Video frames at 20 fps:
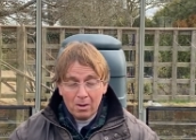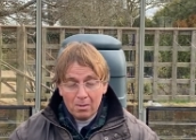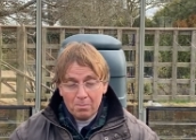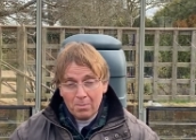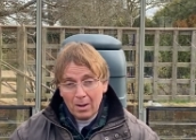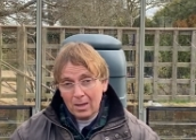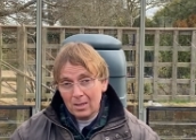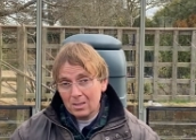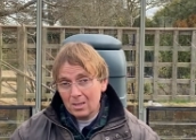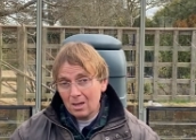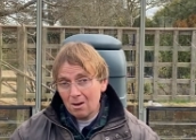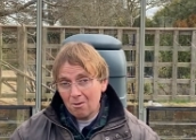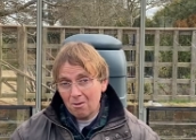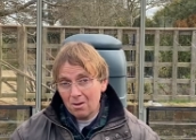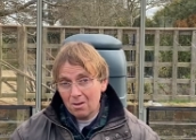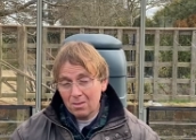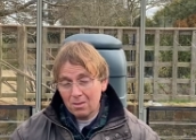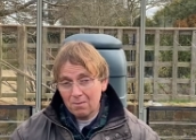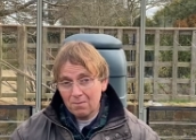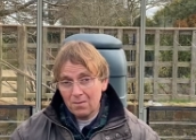bacteria
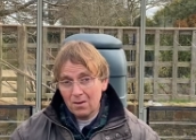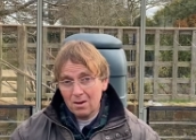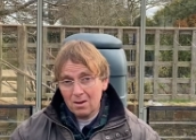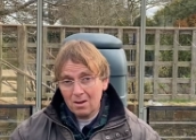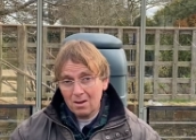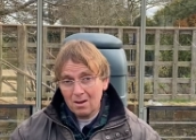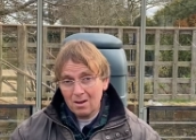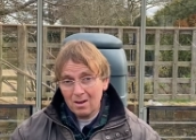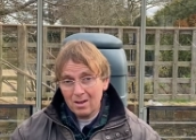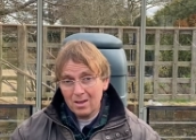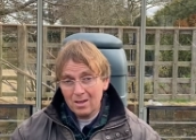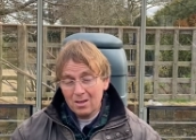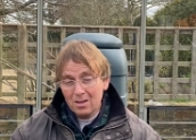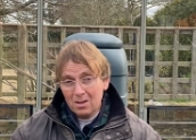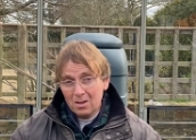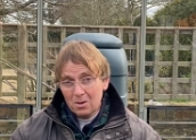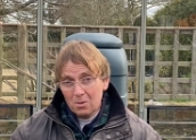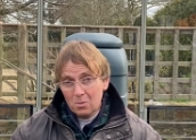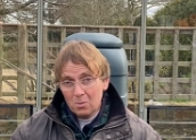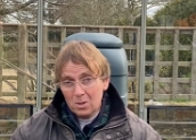and the fungi,
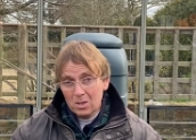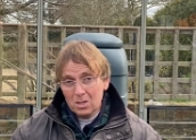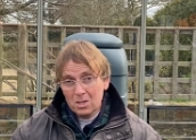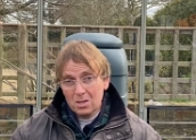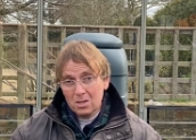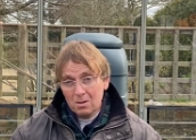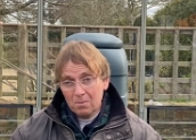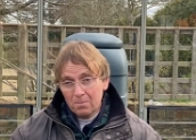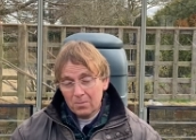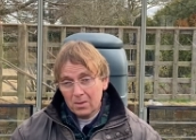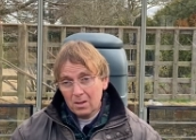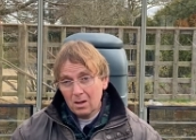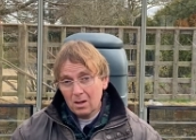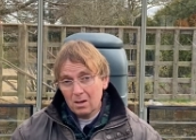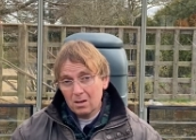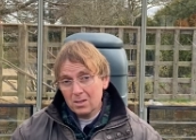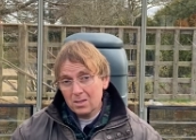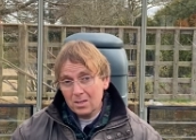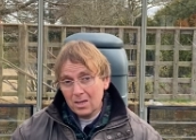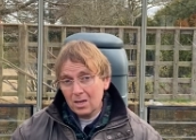which
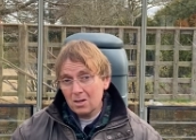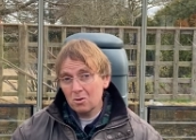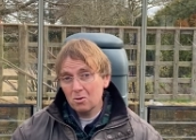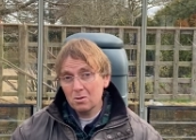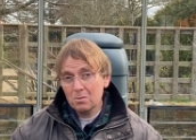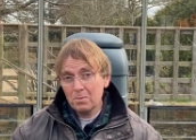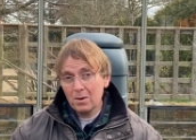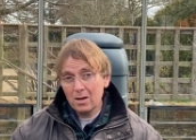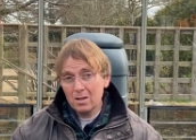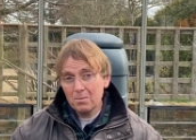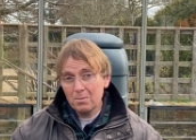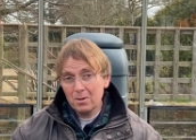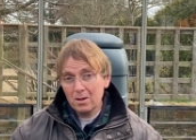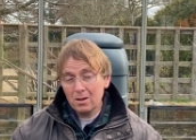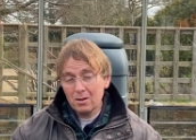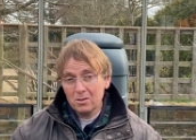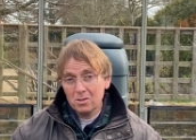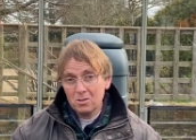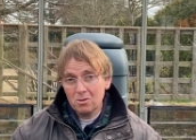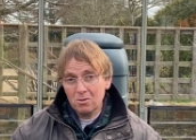are signaled by the
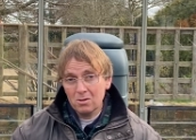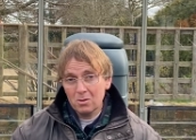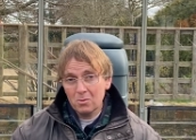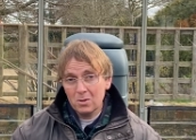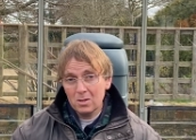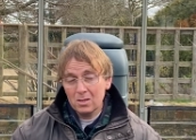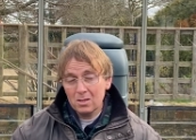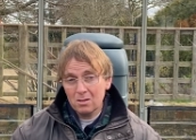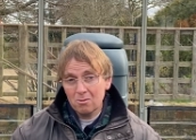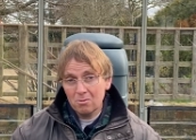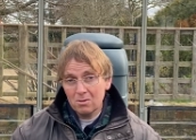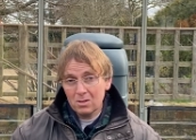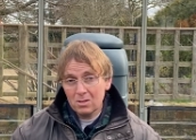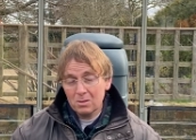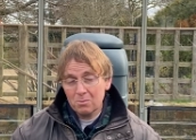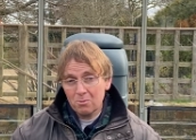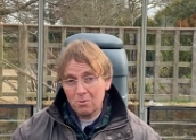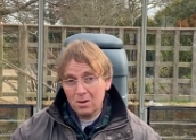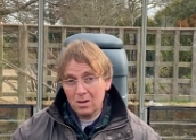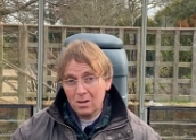plant during the winter and the
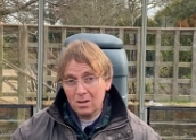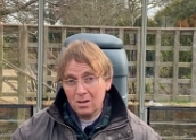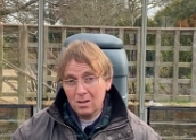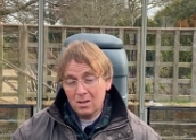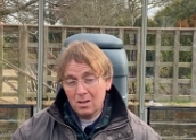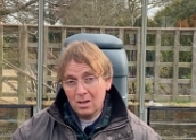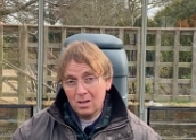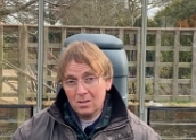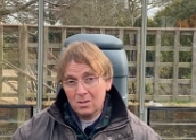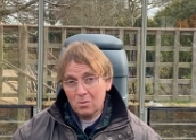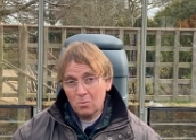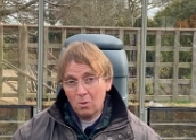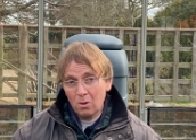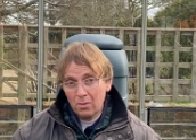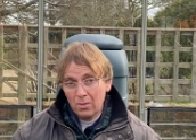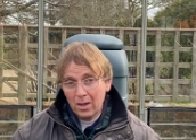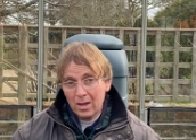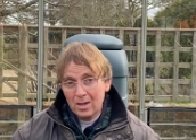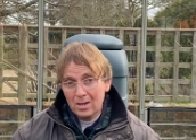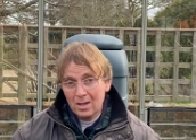spring as to what
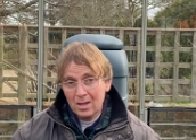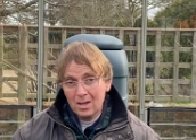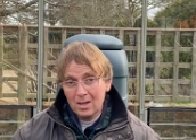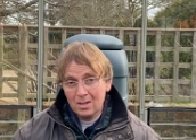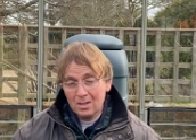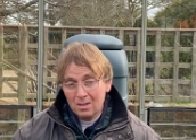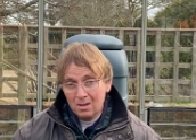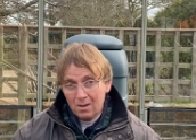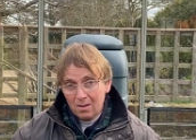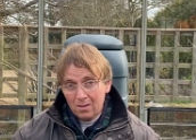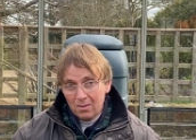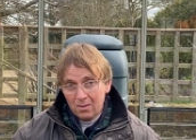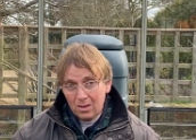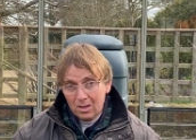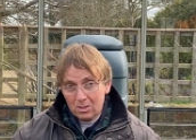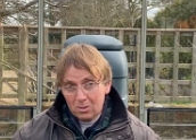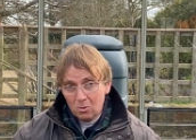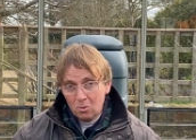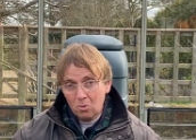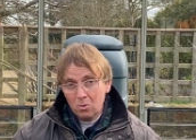they need.
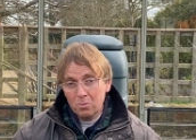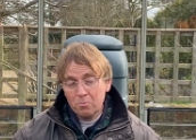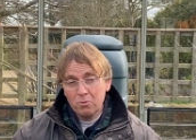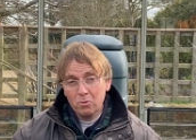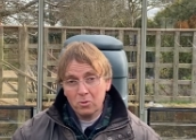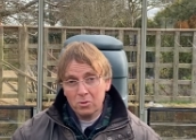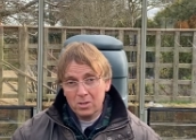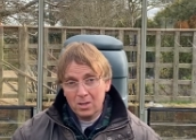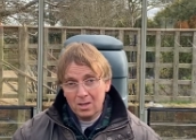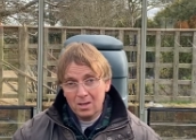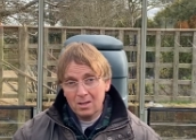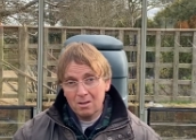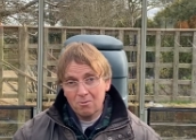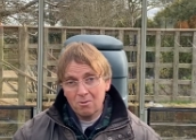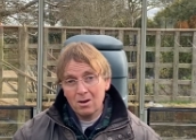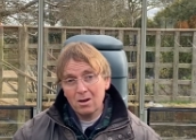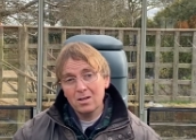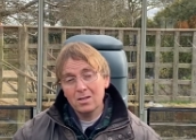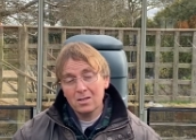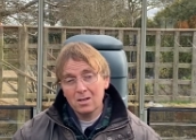It's all brought in at the
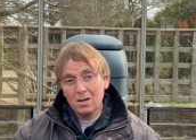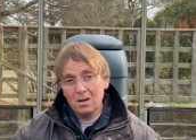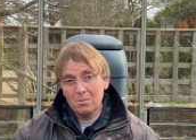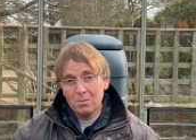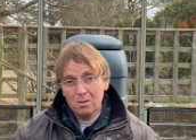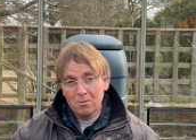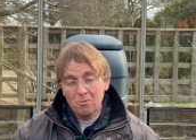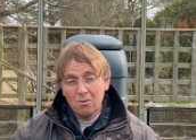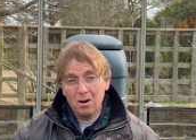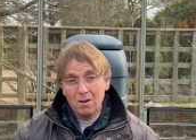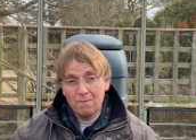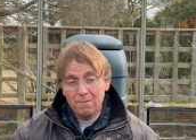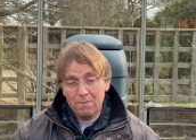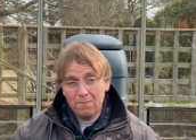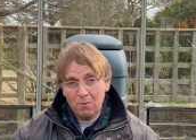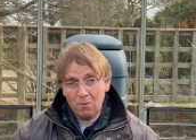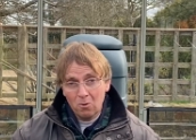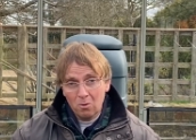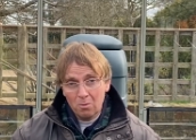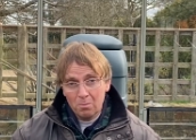right time in the right
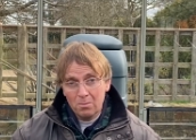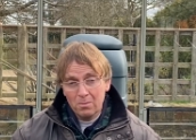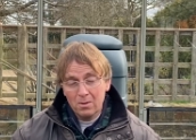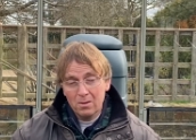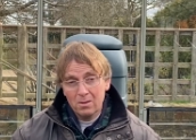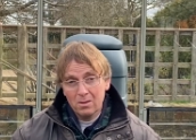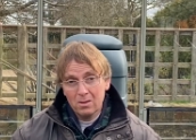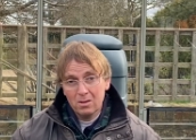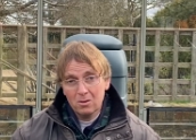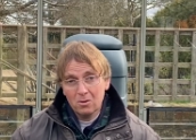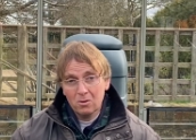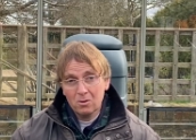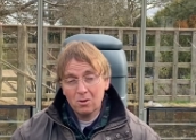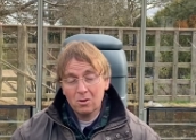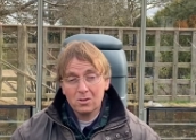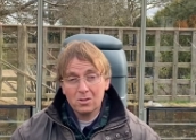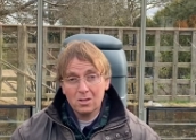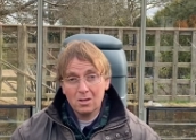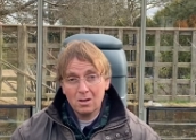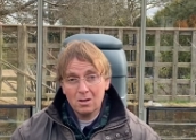form, the non
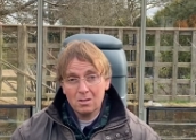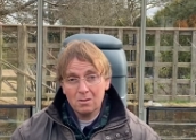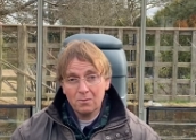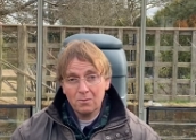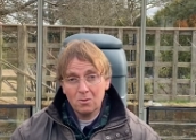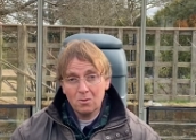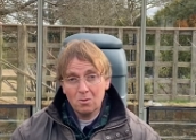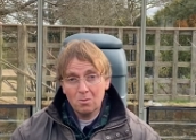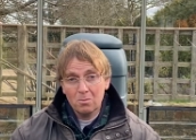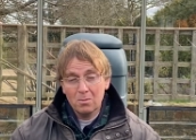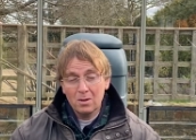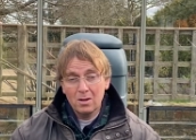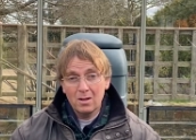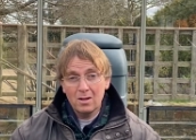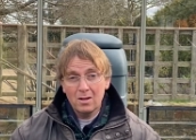oxidized form.